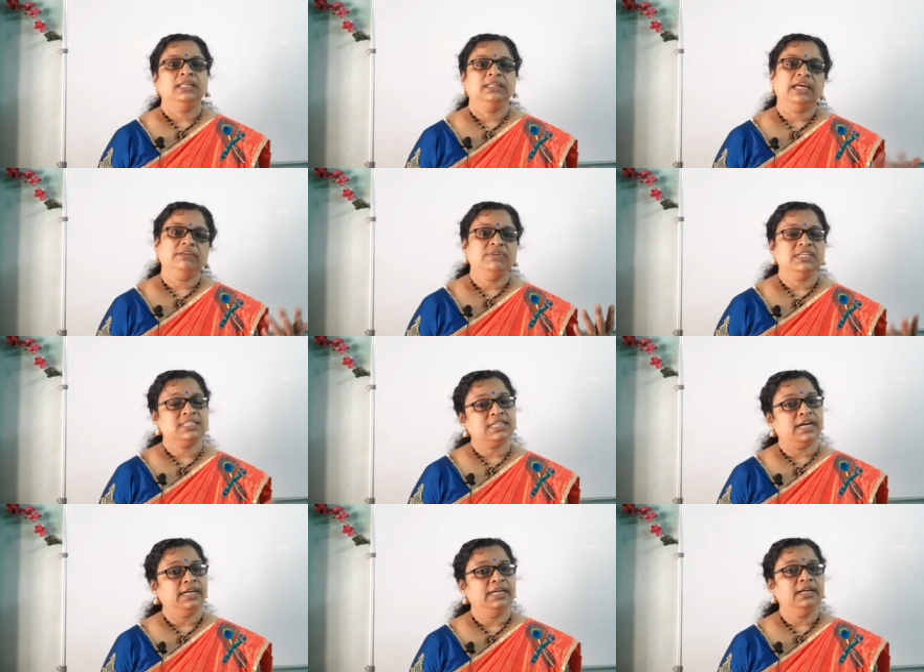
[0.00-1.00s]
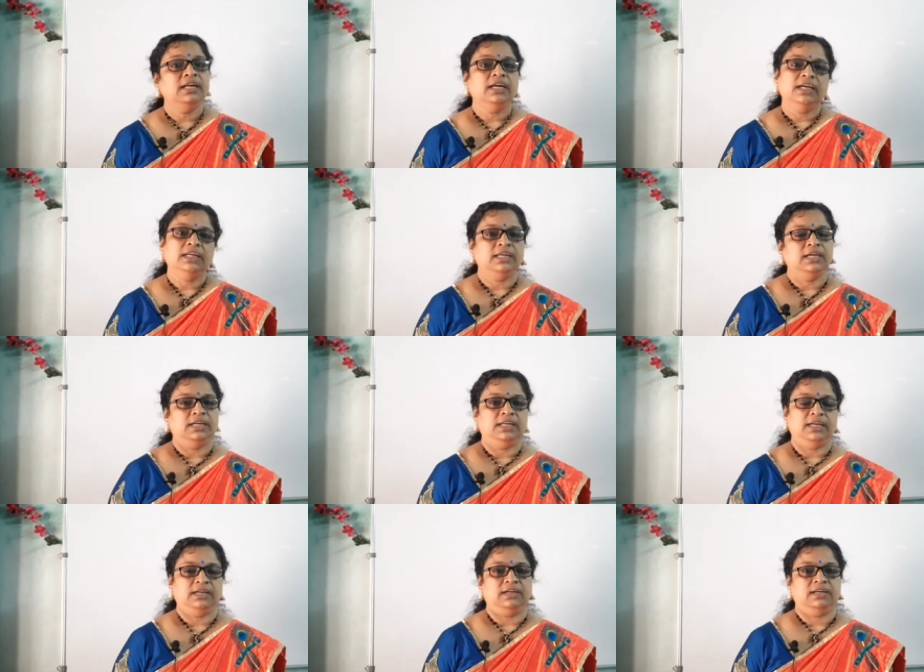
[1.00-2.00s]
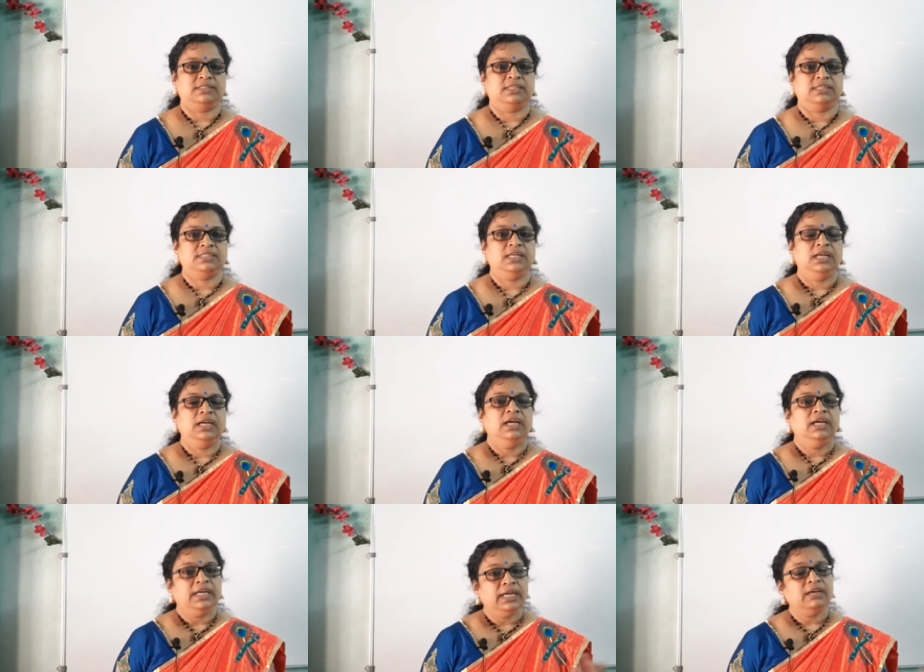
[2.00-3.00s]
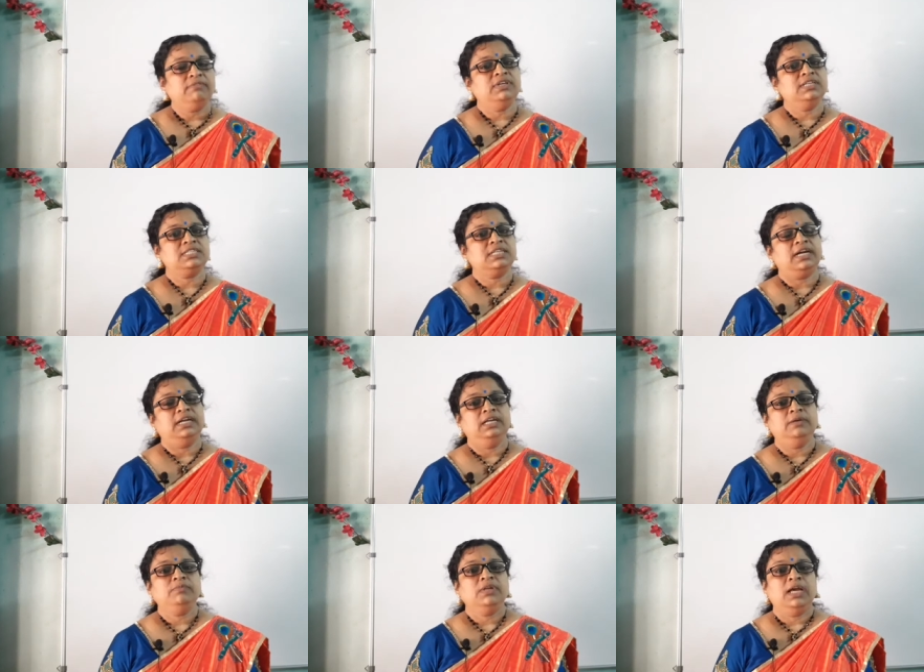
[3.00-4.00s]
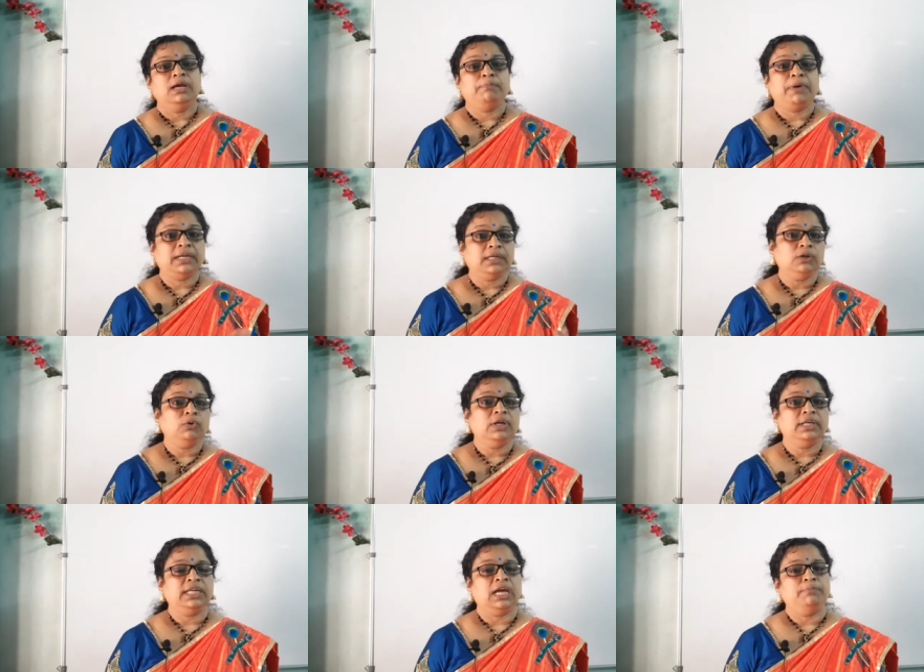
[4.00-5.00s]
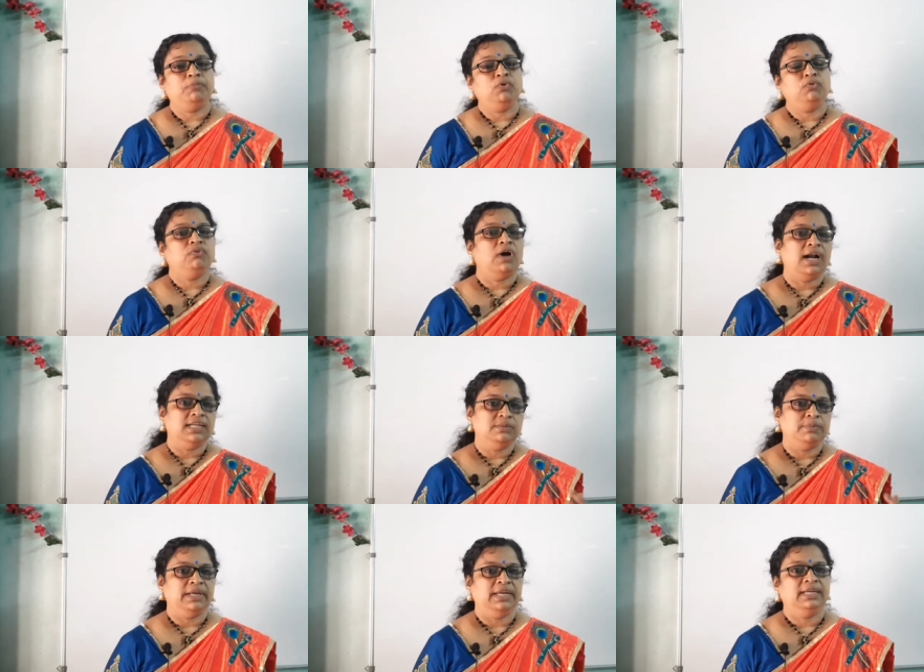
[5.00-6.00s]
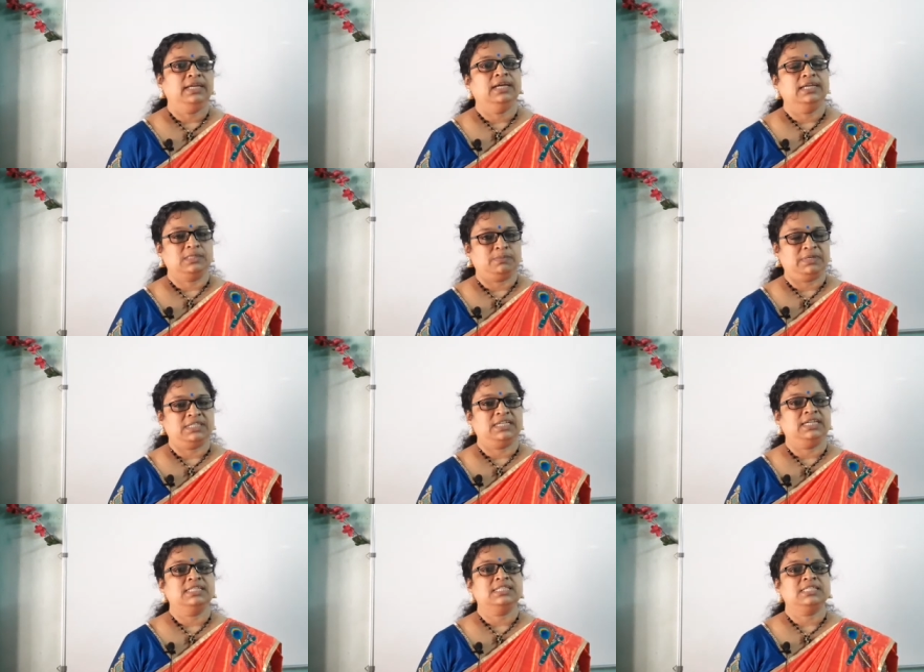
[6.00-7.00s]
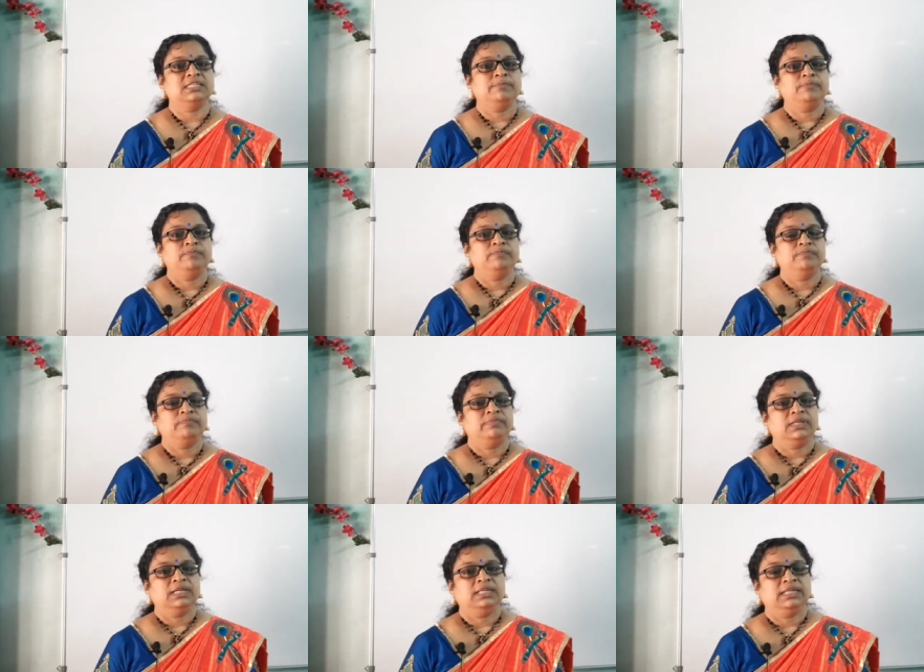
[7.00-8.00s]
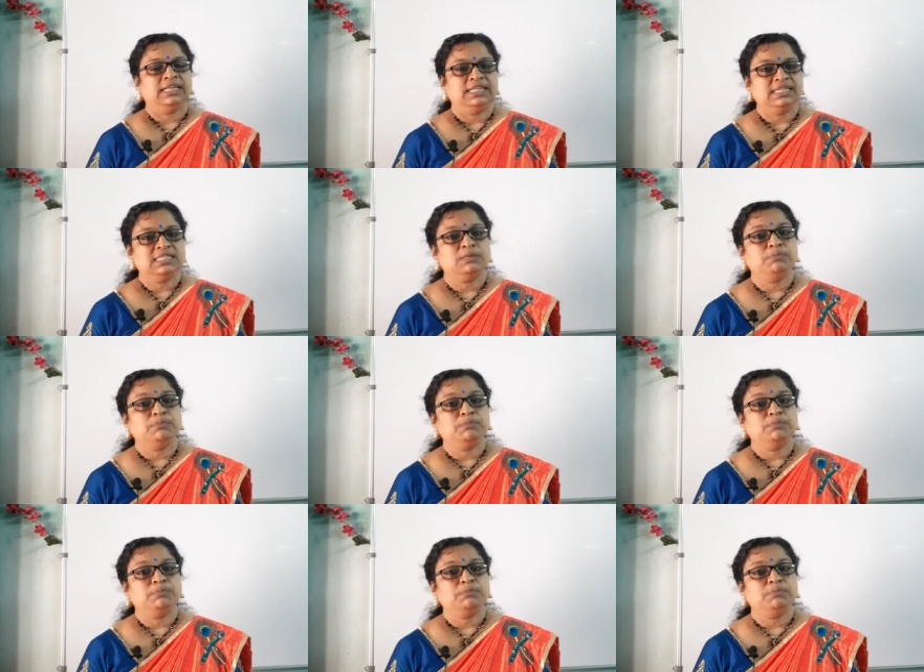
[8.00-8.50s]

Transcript: that we studied in earlier classes. Here we study a particular type of algebraic expressions, that is